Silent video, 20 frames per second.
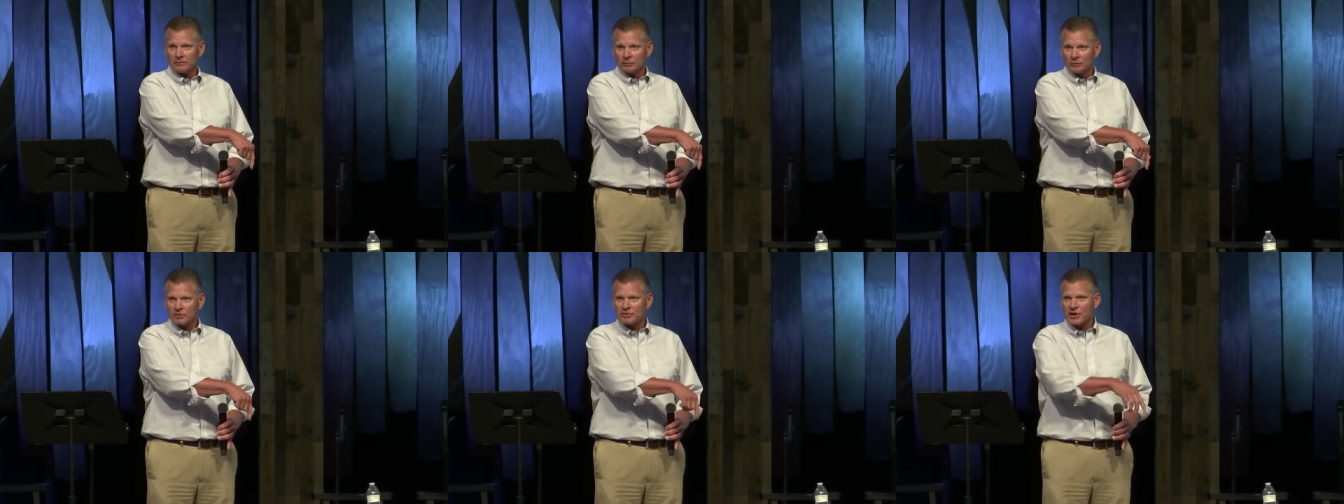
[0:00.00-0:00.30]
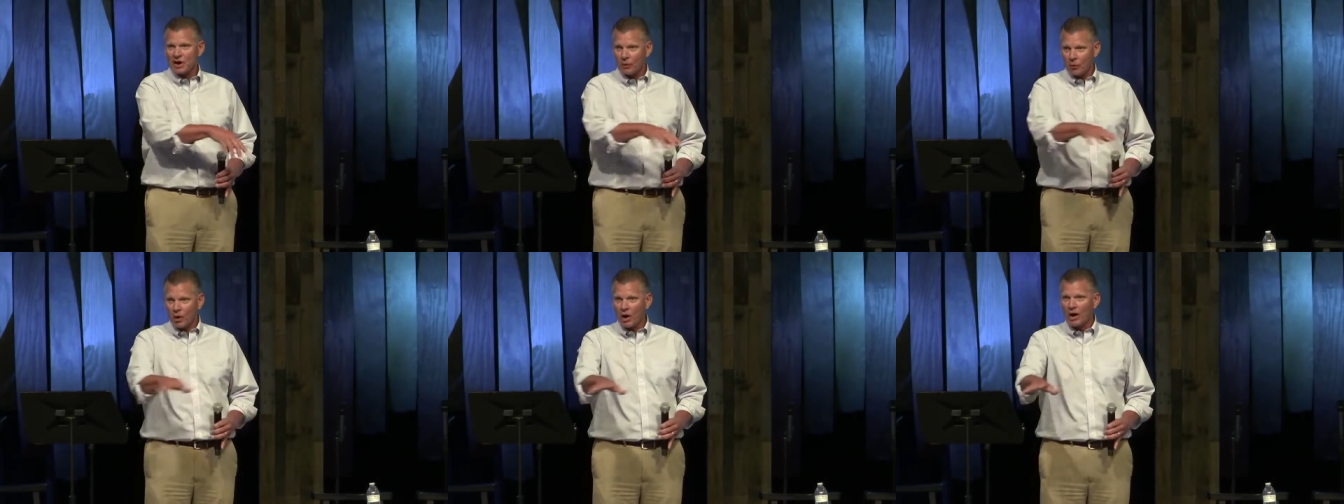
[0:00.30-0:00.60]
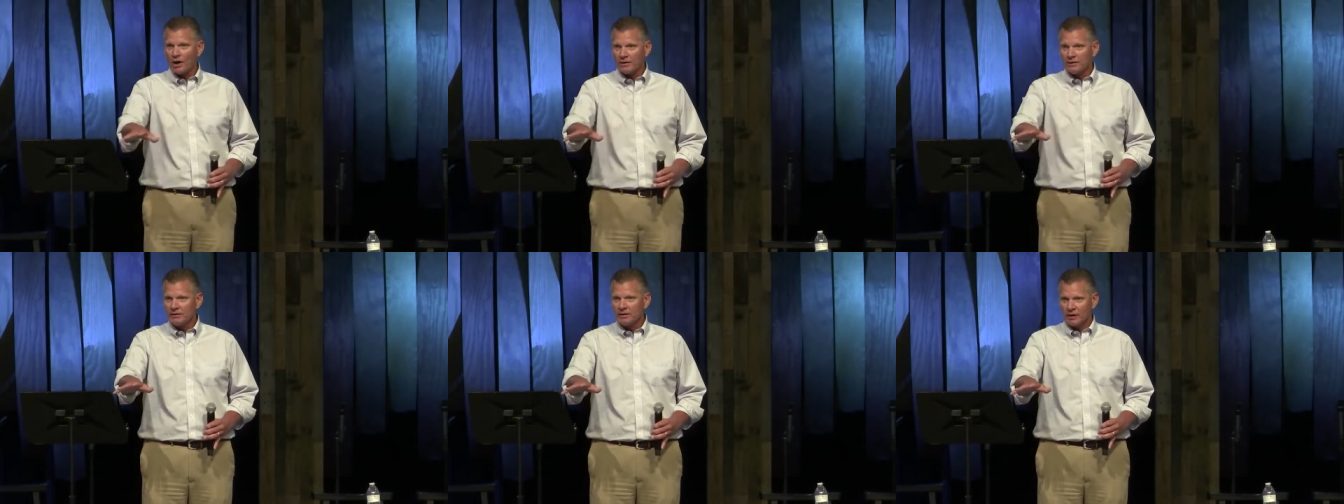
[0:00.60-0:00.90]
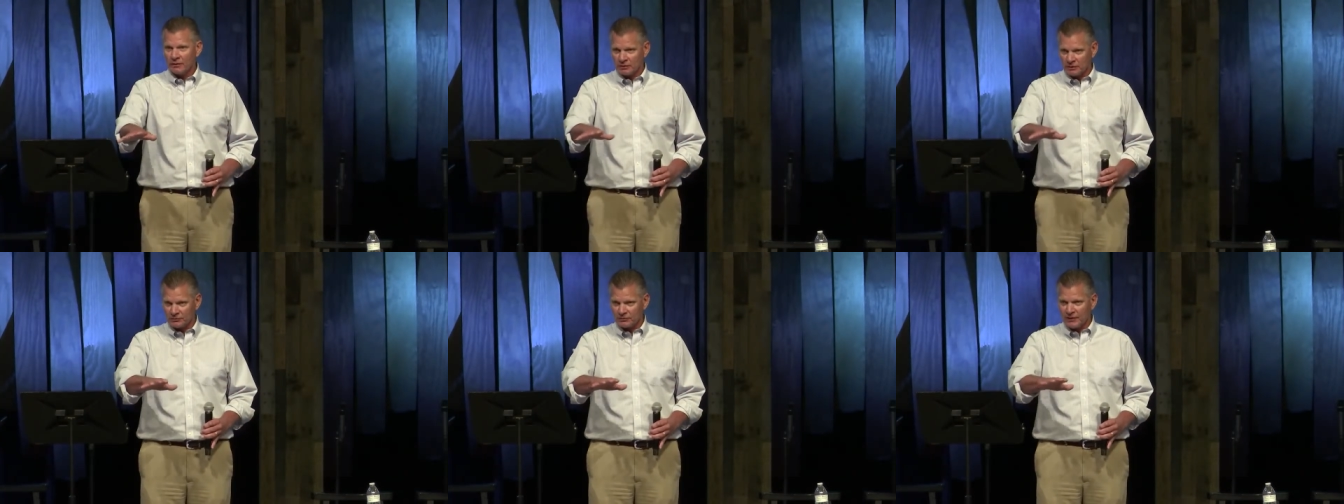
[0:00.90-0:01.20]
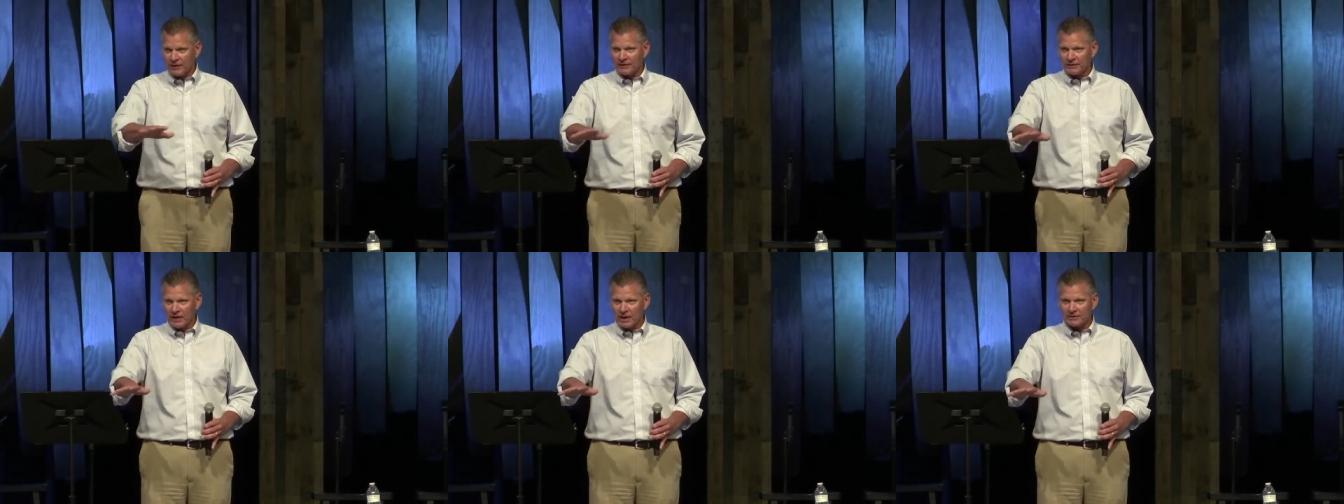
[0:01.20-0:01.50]
which I won. I was
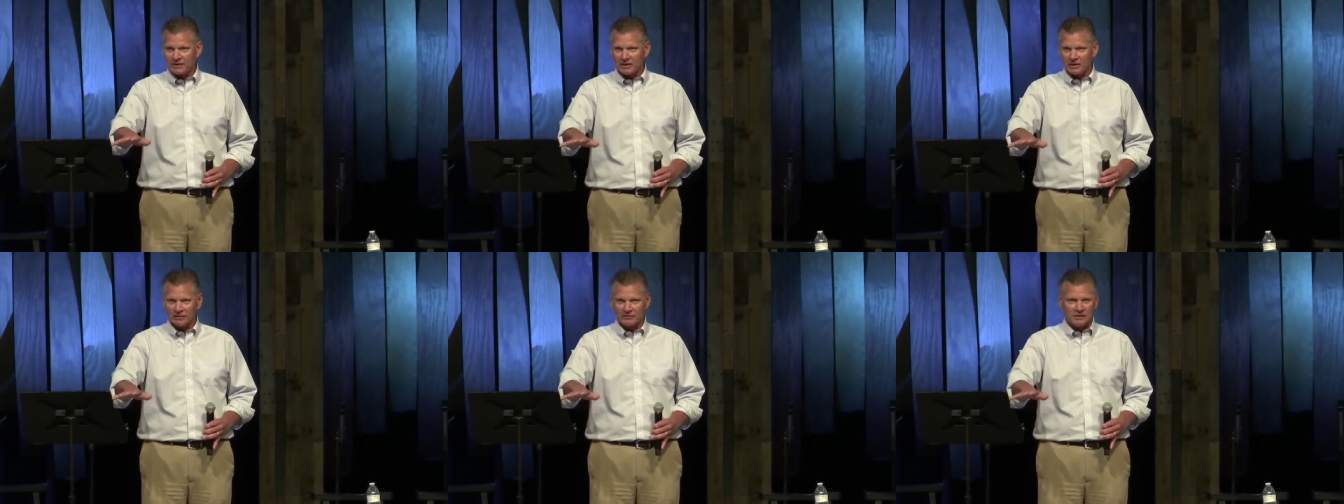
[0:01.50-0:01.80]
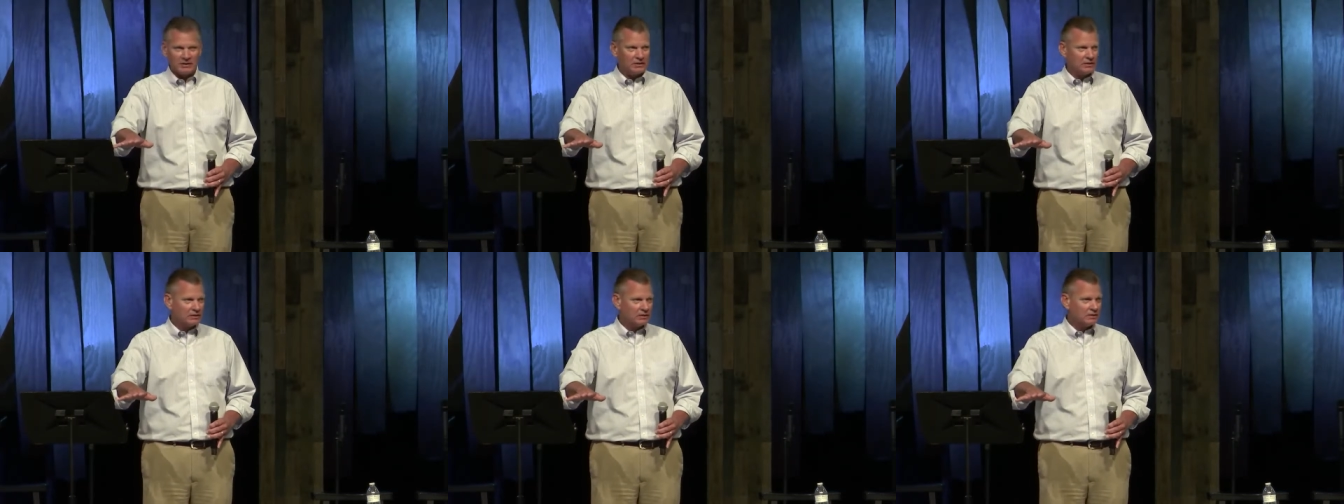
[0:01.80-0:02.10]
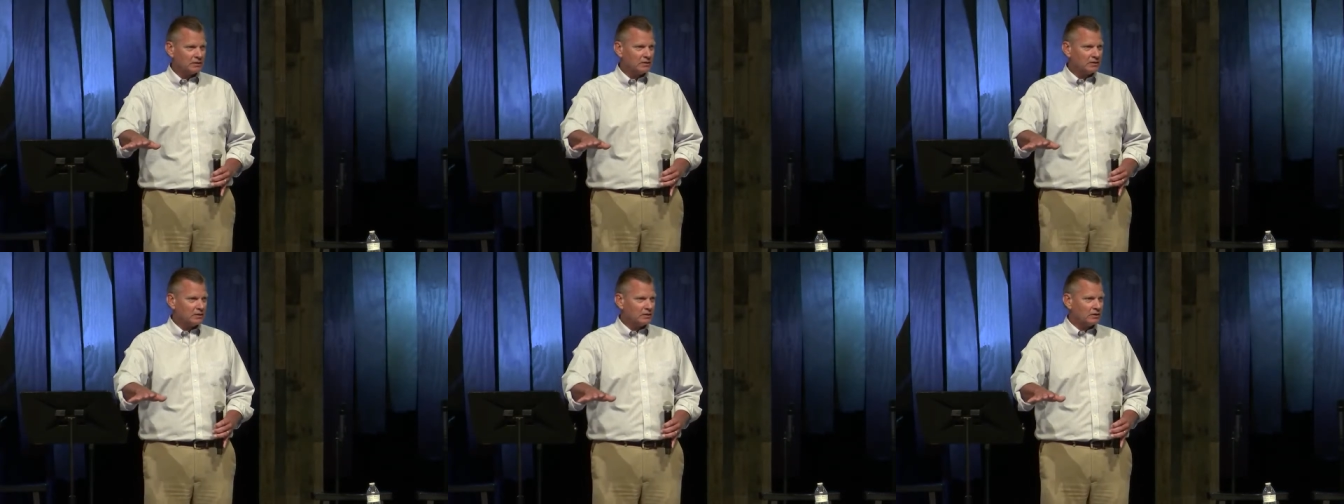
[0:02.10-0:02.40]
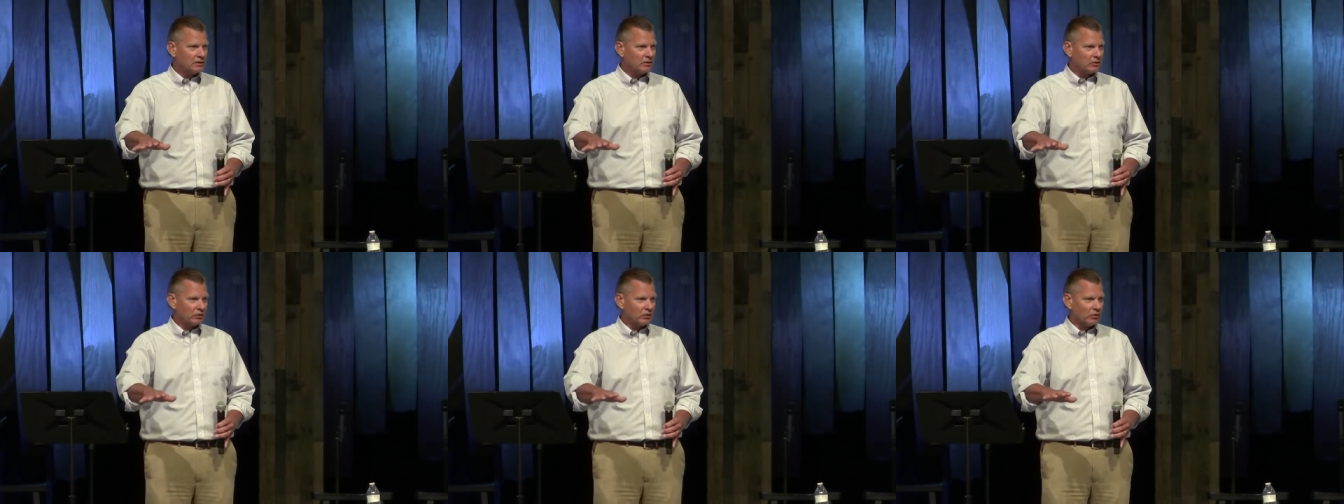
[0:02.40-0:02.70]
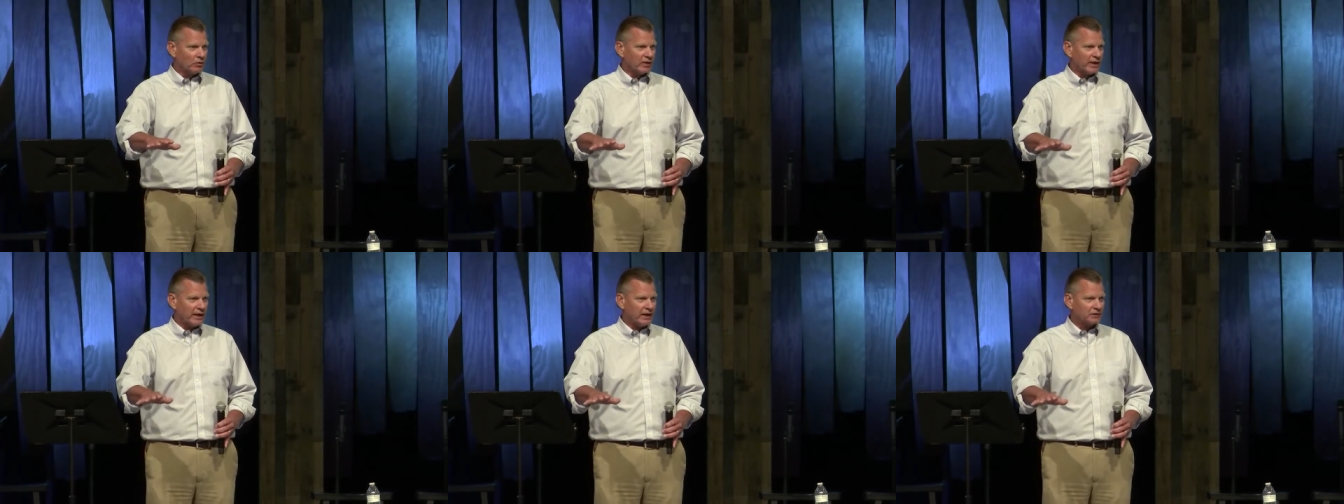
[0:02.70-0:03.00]
found not guilty on
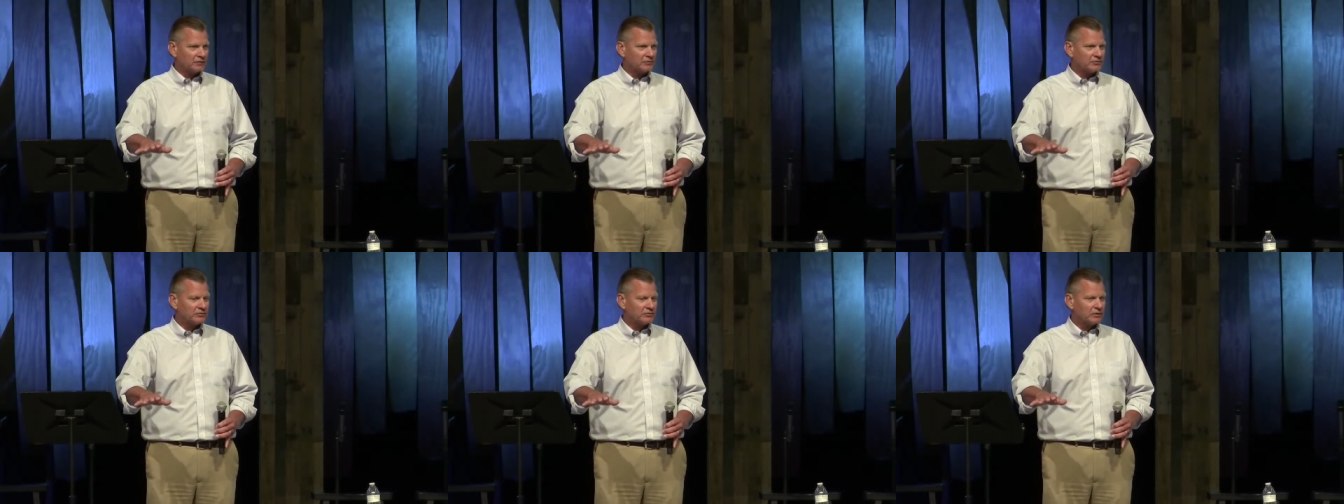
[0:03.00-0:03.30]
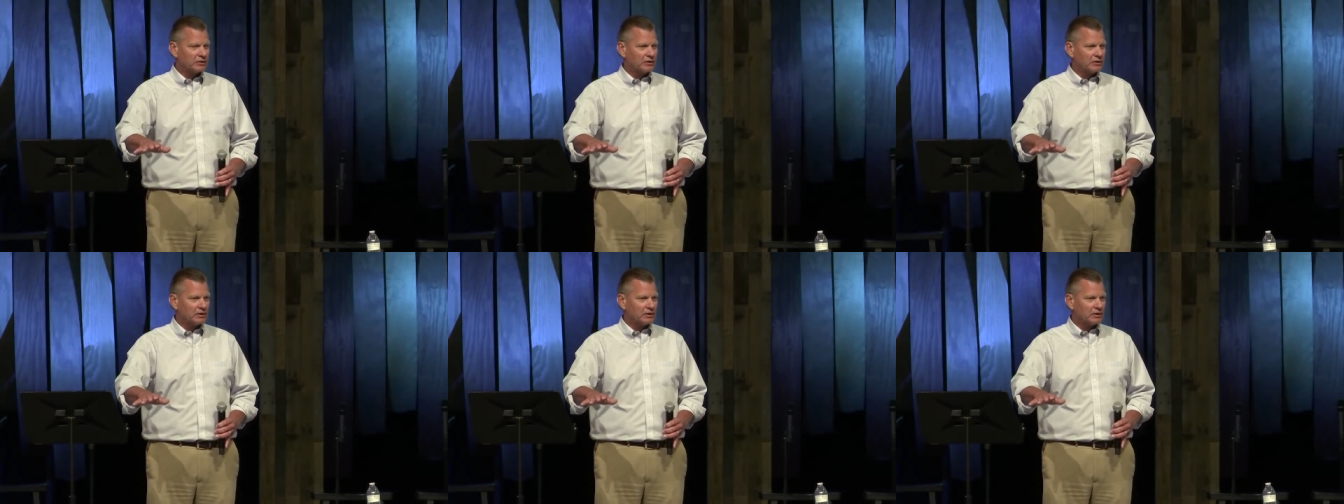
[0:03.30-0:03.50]
all counts.